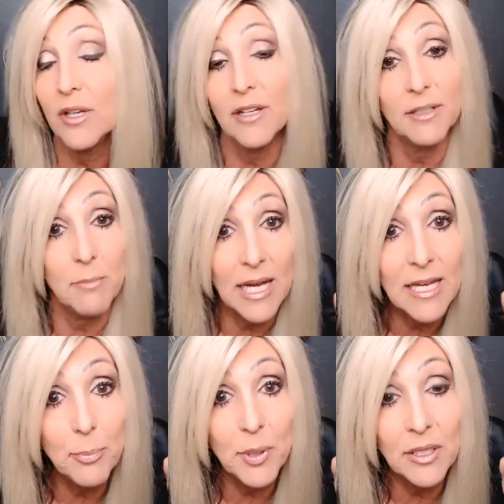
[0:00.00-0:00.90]
in my
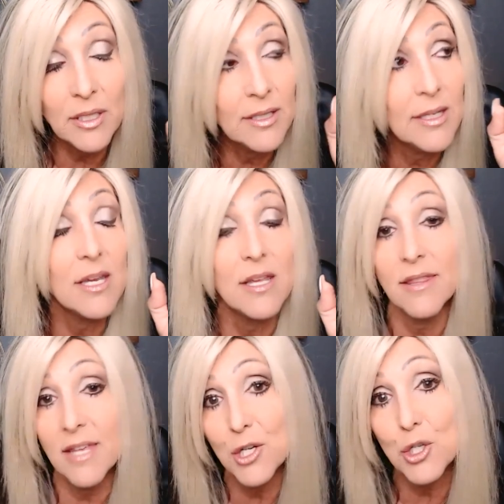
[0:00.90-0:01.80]
opinion,
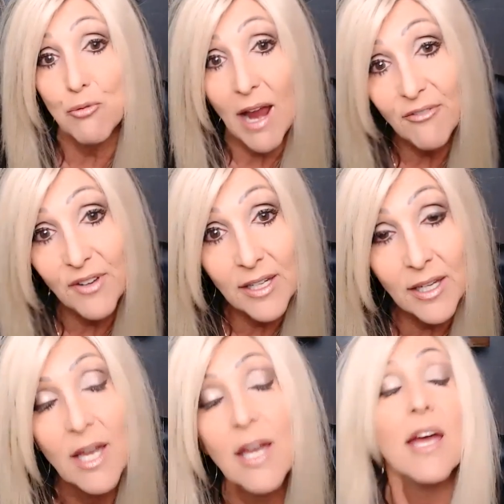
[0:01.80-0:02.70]
than traffic,